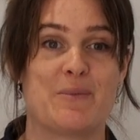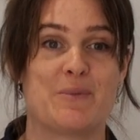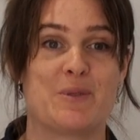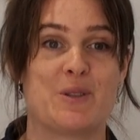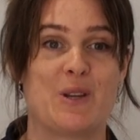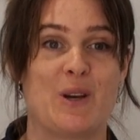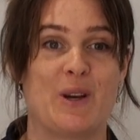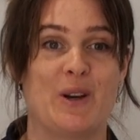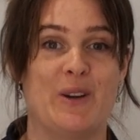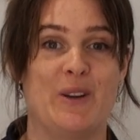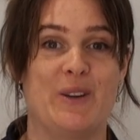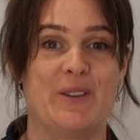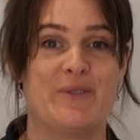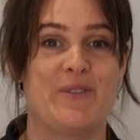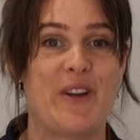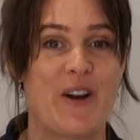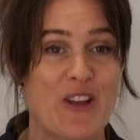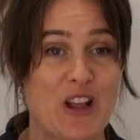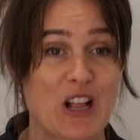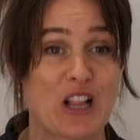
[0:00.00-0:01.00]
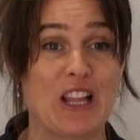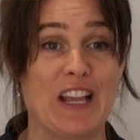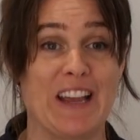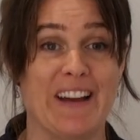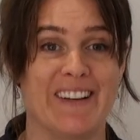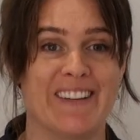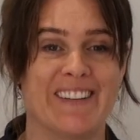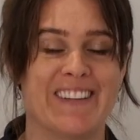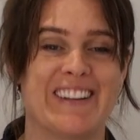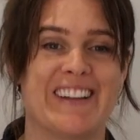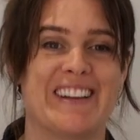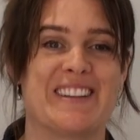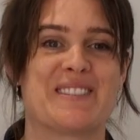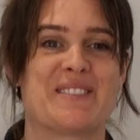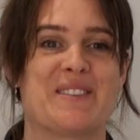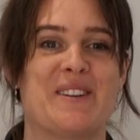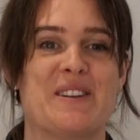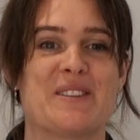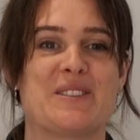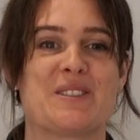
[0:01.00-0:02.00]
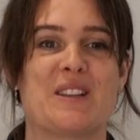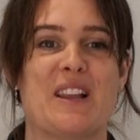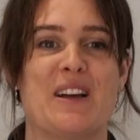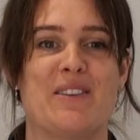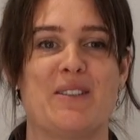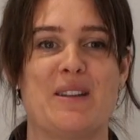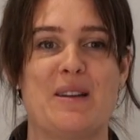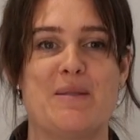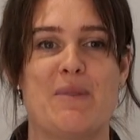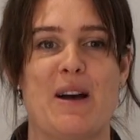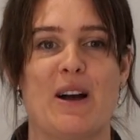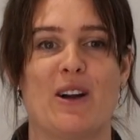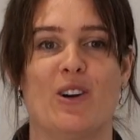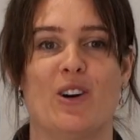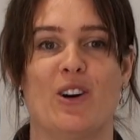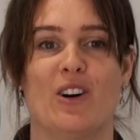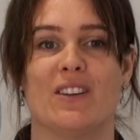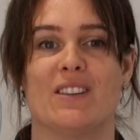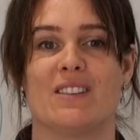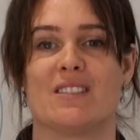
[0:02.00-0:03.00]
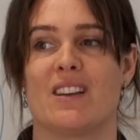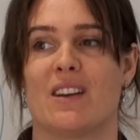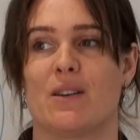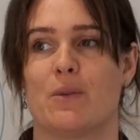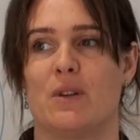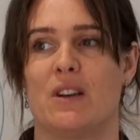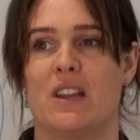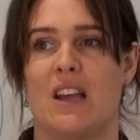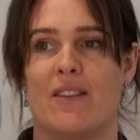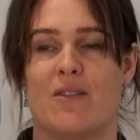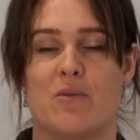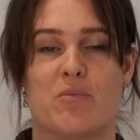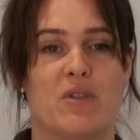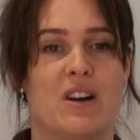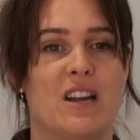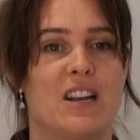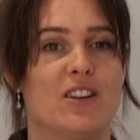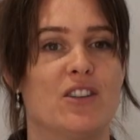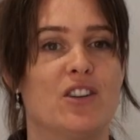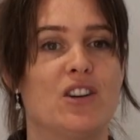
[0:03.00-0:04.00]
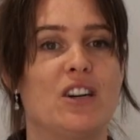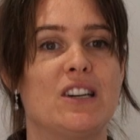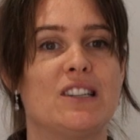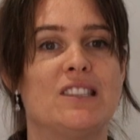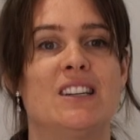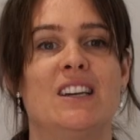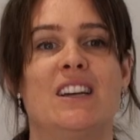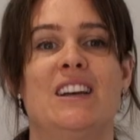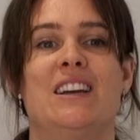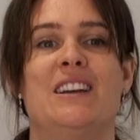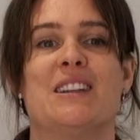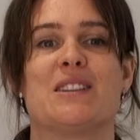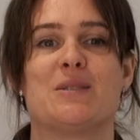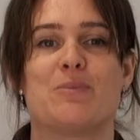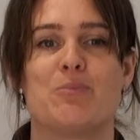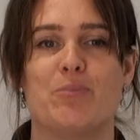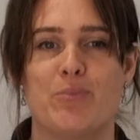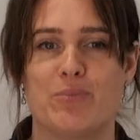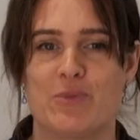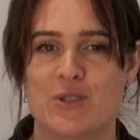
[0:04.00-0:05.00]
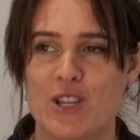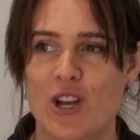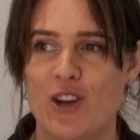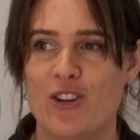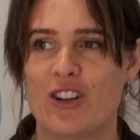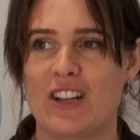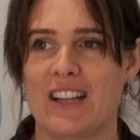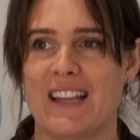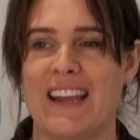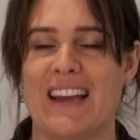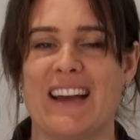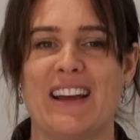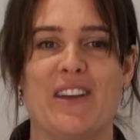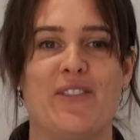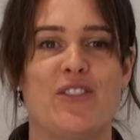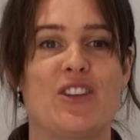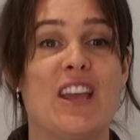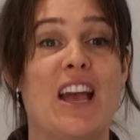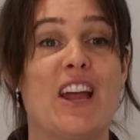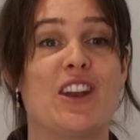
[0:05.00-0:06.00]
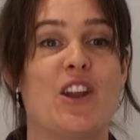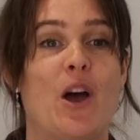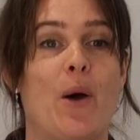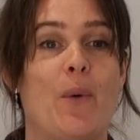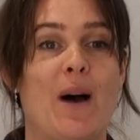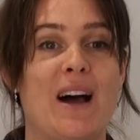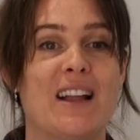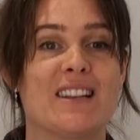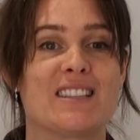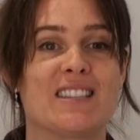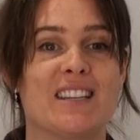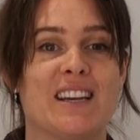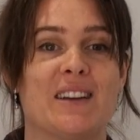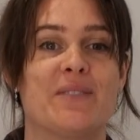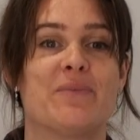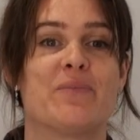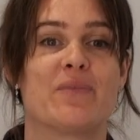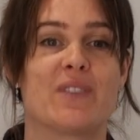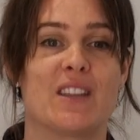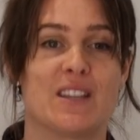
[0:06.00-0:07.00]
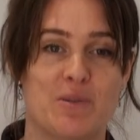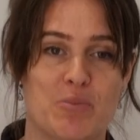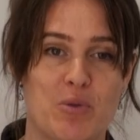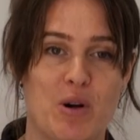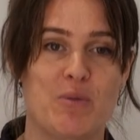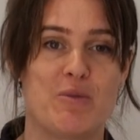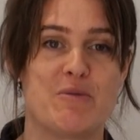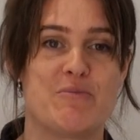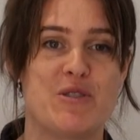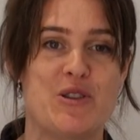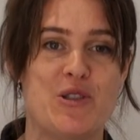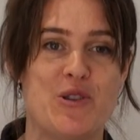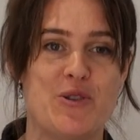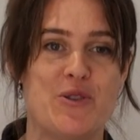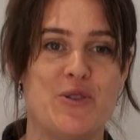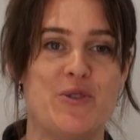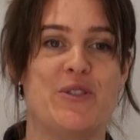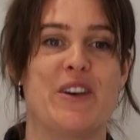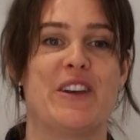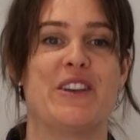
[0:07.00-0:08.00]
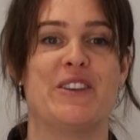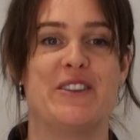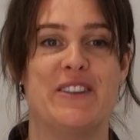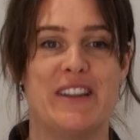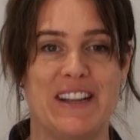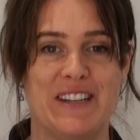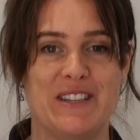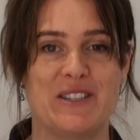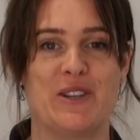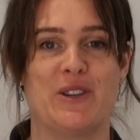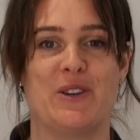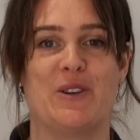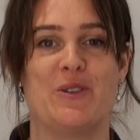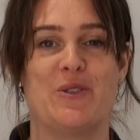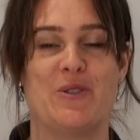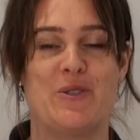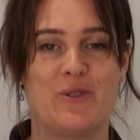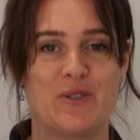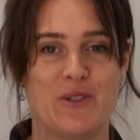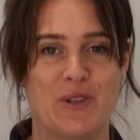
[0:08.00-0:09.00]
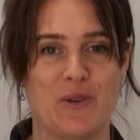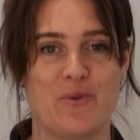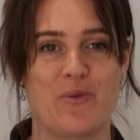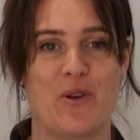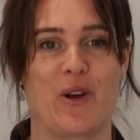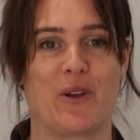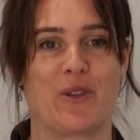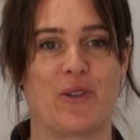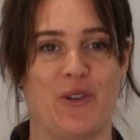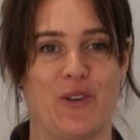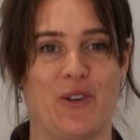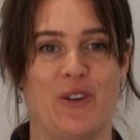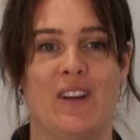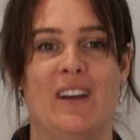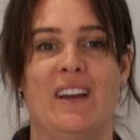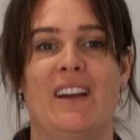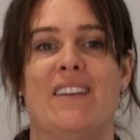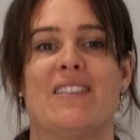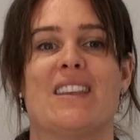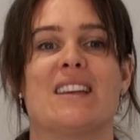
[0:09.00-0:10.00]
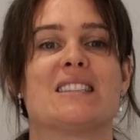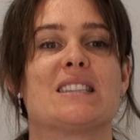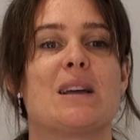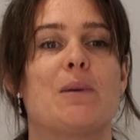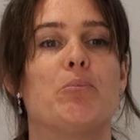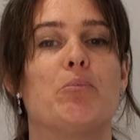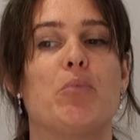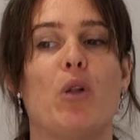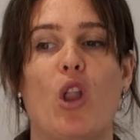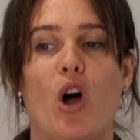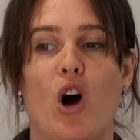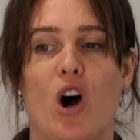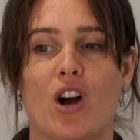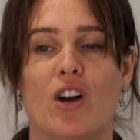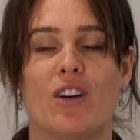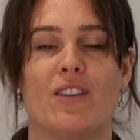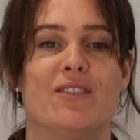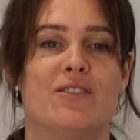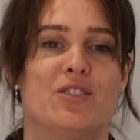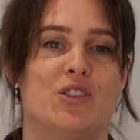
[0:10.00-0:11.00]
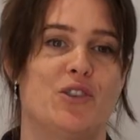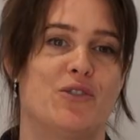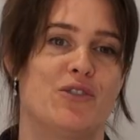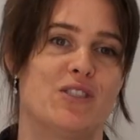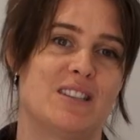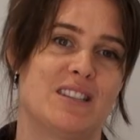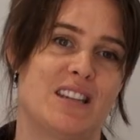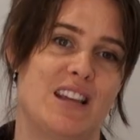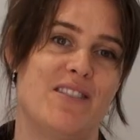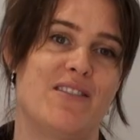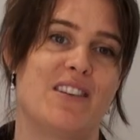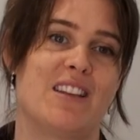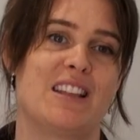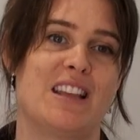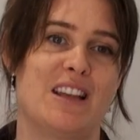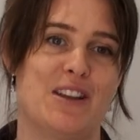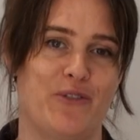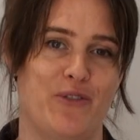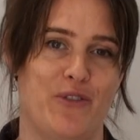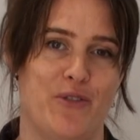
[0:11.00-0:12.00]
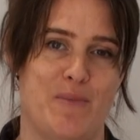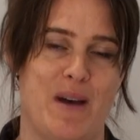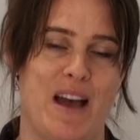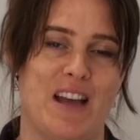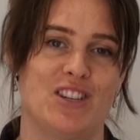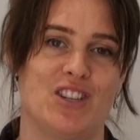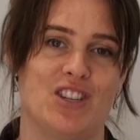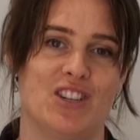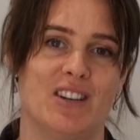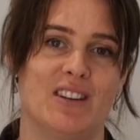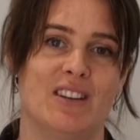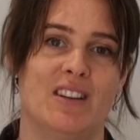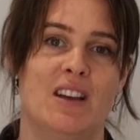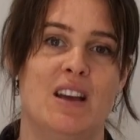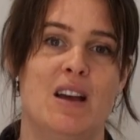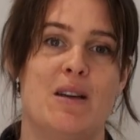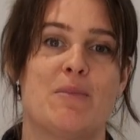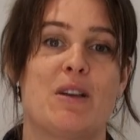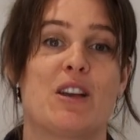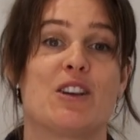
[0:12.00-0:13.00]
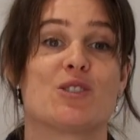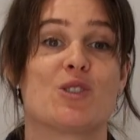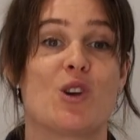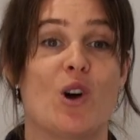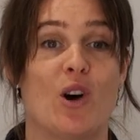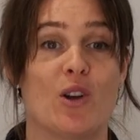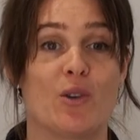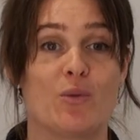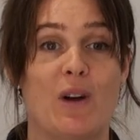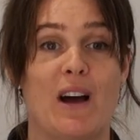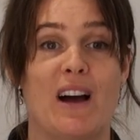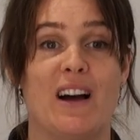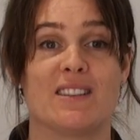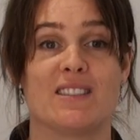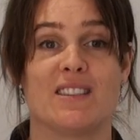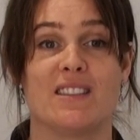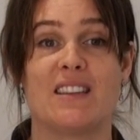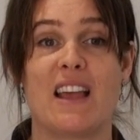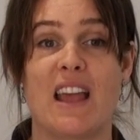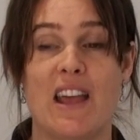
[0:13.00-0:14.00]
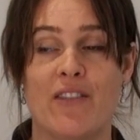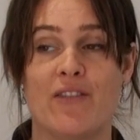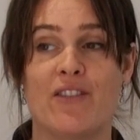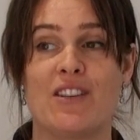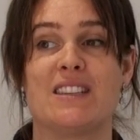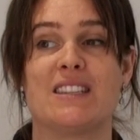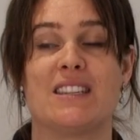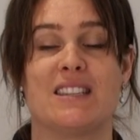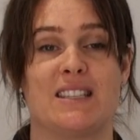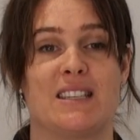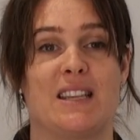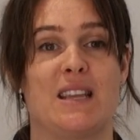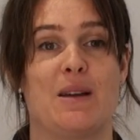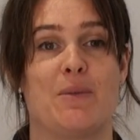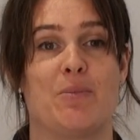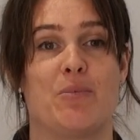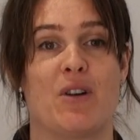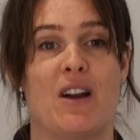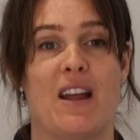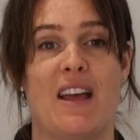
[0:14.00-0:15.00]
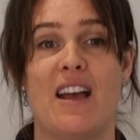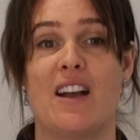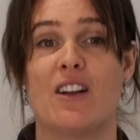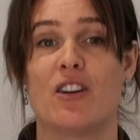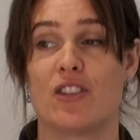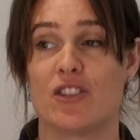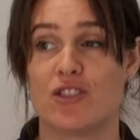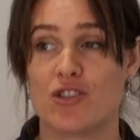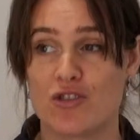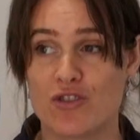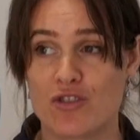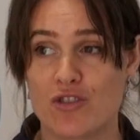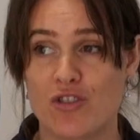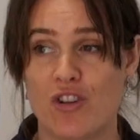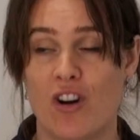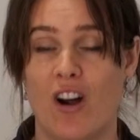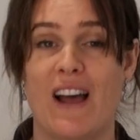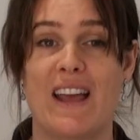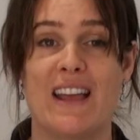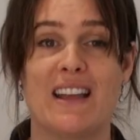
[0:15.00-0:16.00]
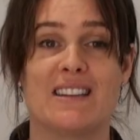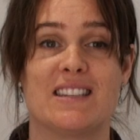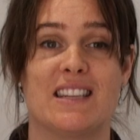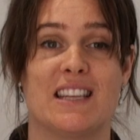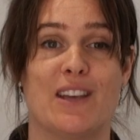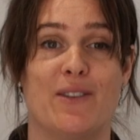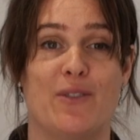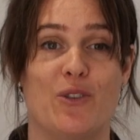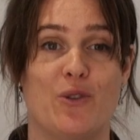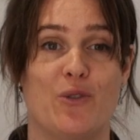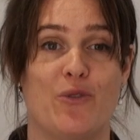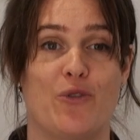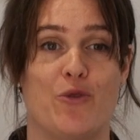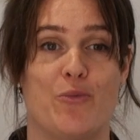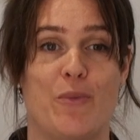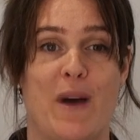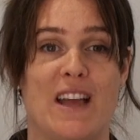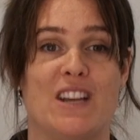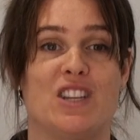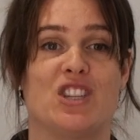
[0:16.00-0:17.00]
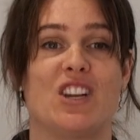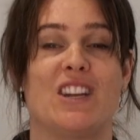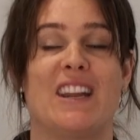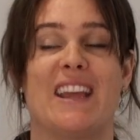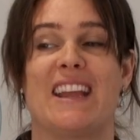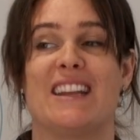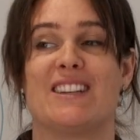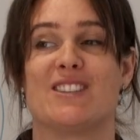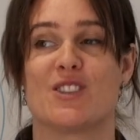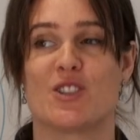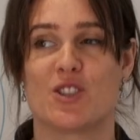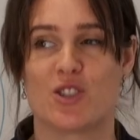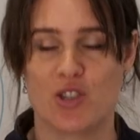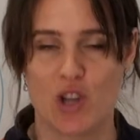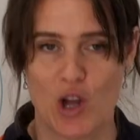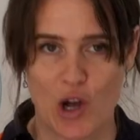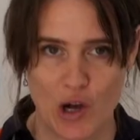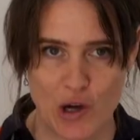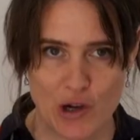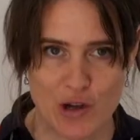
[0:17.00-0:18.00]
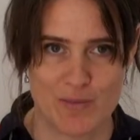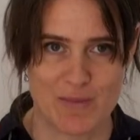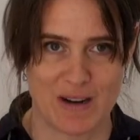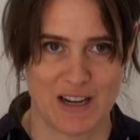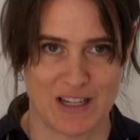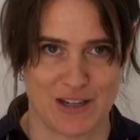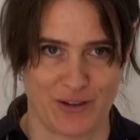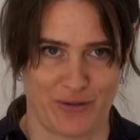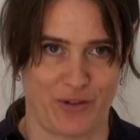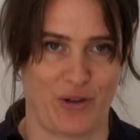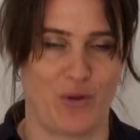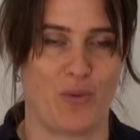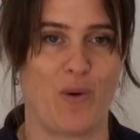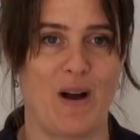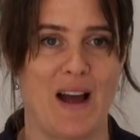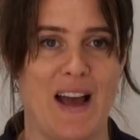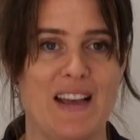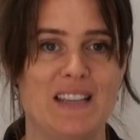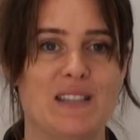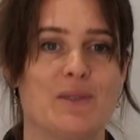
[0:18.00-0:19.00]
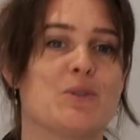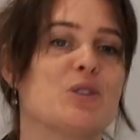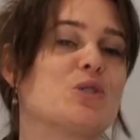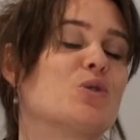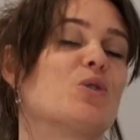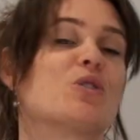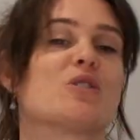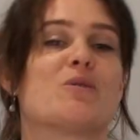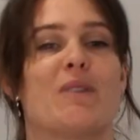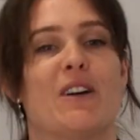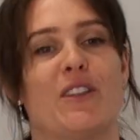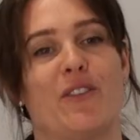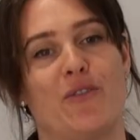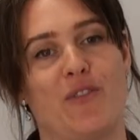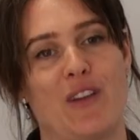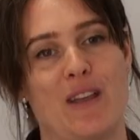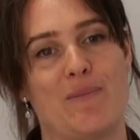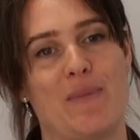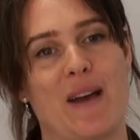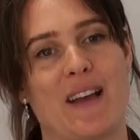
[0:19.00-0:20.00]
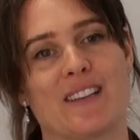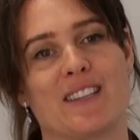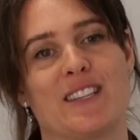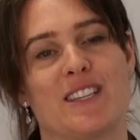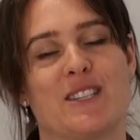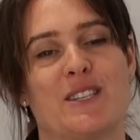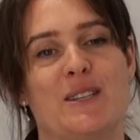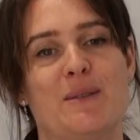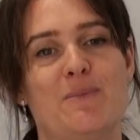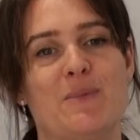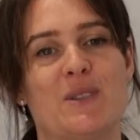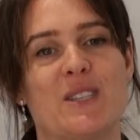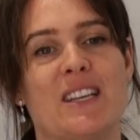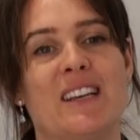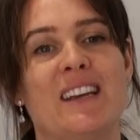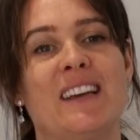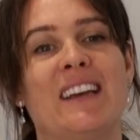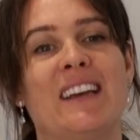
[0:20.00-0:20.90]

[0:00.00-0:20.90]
So very clear. That's what's lovely about God. It's like when you have a prayer to God, it's so clear. If you get no answer, there's a problem in you that you need to work through. There's some block to receiving the information because God answers every sincere prayer. God is trying to give you information in so many different ways. And we talked about the feedback systems